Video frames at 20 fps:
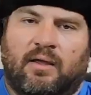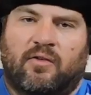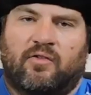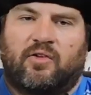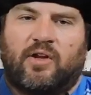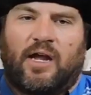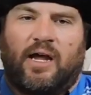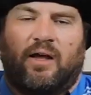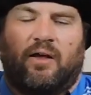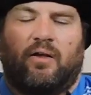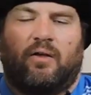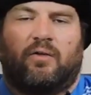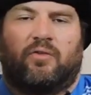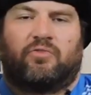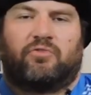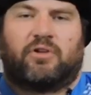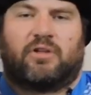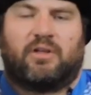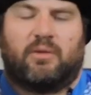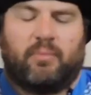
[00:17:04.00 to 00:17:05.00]
style,
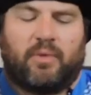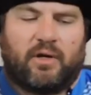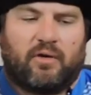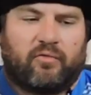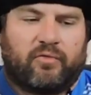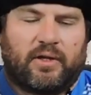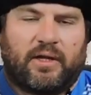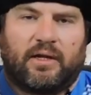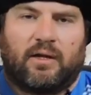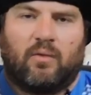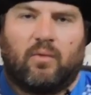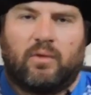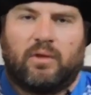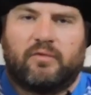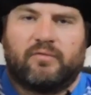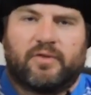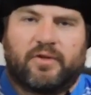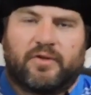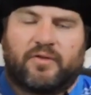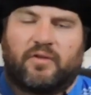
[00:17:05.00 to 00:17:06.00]
strictly butterfly goalie
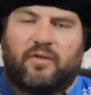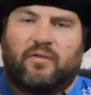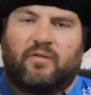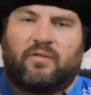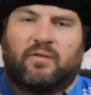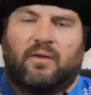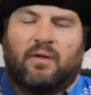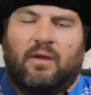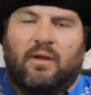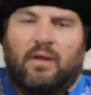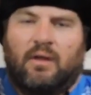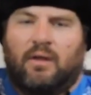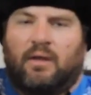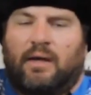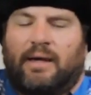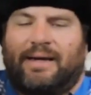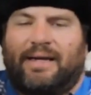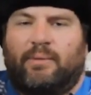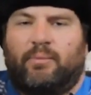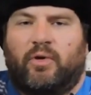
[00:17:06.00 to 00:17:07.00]
versus
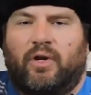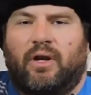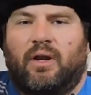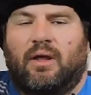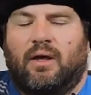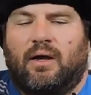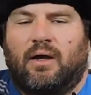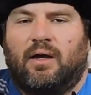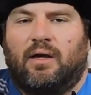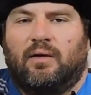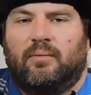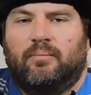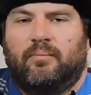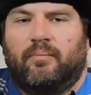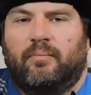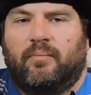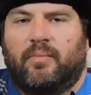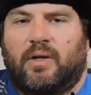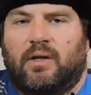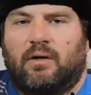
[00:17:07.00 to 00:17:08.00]
hybrid.
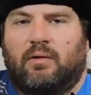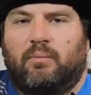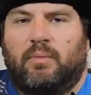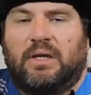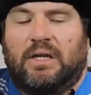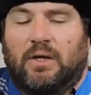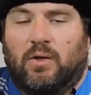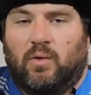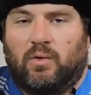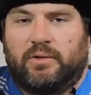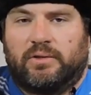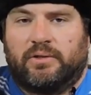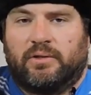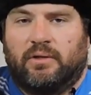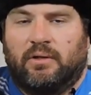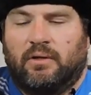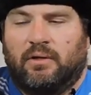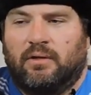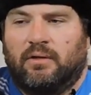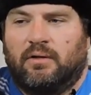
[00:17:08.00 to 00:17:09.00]
Being
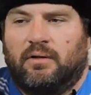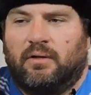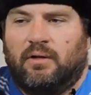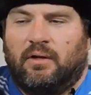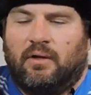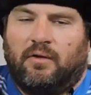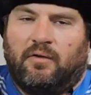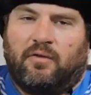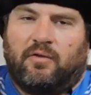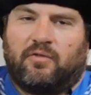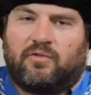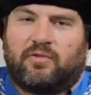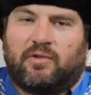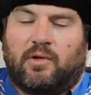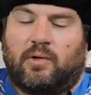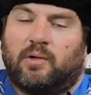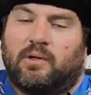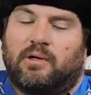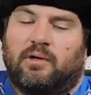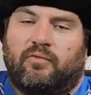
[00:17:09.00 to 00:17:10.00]
older,
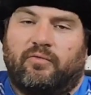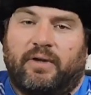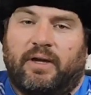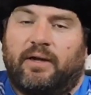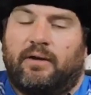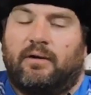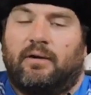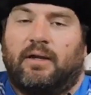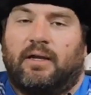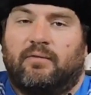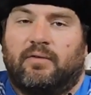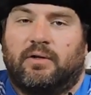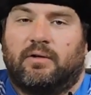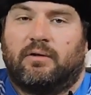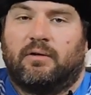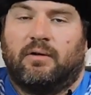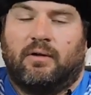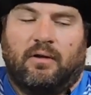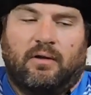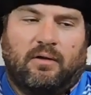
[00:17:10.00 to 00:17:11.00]
slower, fatter,
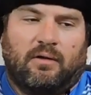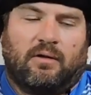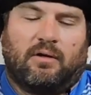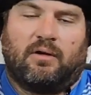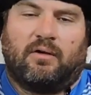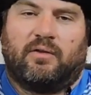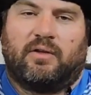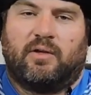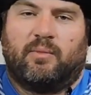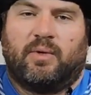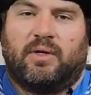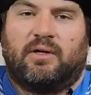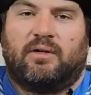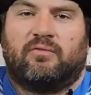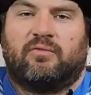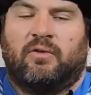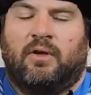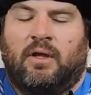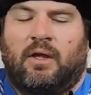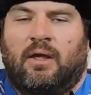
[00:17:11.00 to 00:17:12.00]
heavier, all the
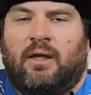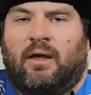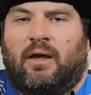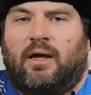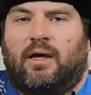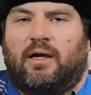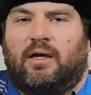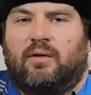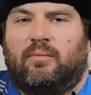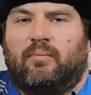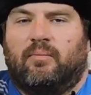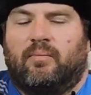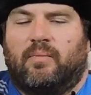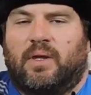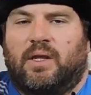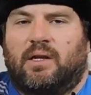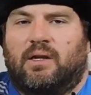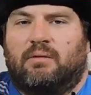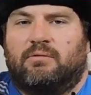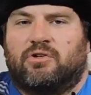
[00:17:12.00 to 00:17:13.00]
above.
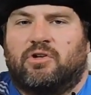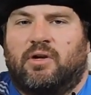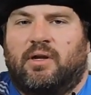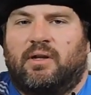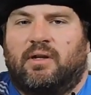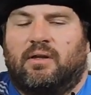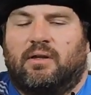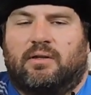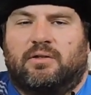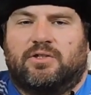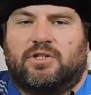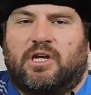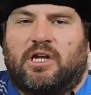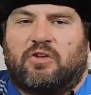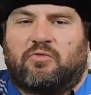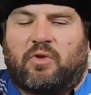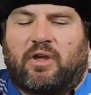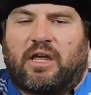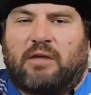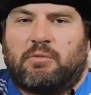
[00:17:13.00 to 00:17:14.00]
I'm trying to change
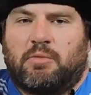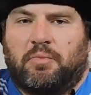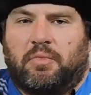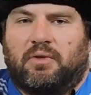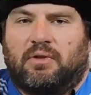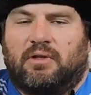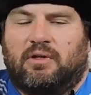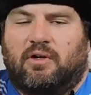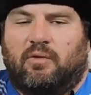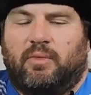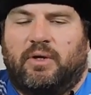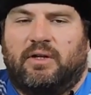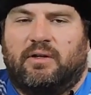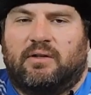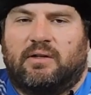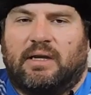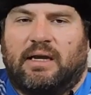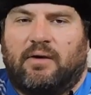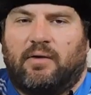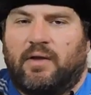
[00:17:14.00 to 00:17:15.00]
my game up a little bit
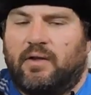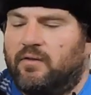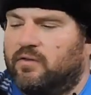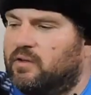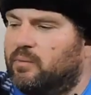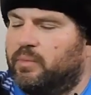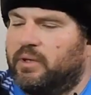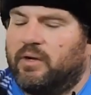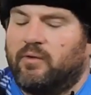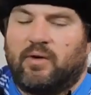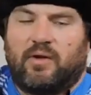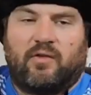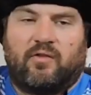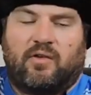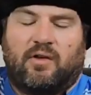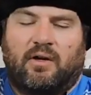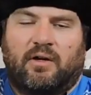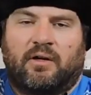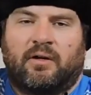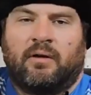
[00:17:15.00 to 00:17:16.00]
to how I used to play when I was
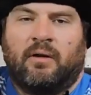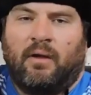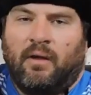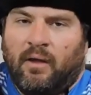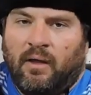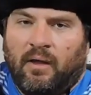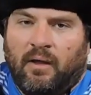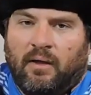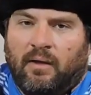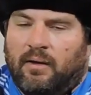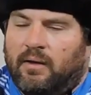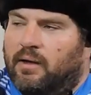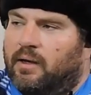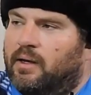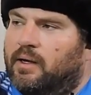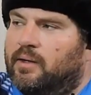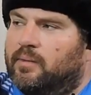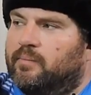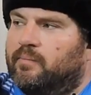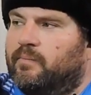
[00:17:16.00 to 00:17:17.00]
younger.
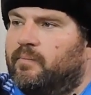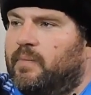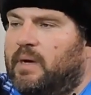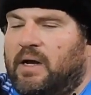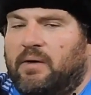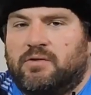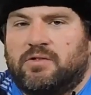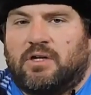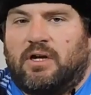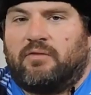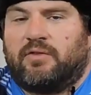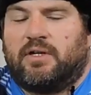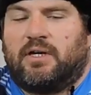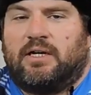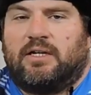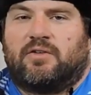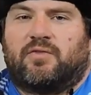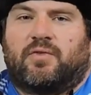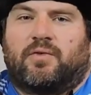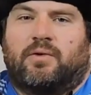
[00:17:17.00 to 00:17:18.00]
I was off the
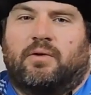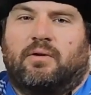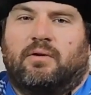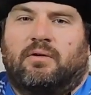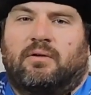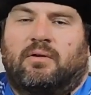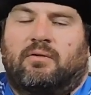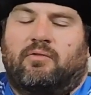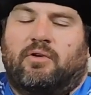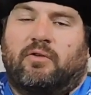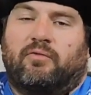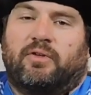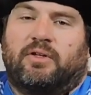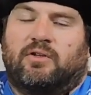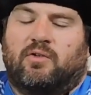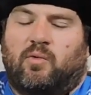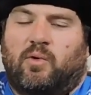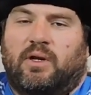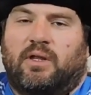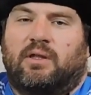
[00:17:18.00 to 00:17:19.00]
ice for roughly
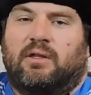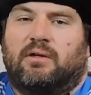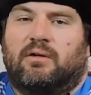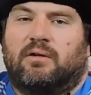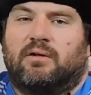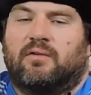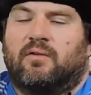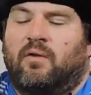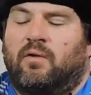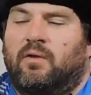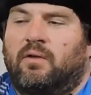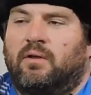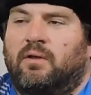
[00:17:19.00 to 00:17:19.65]
20 years.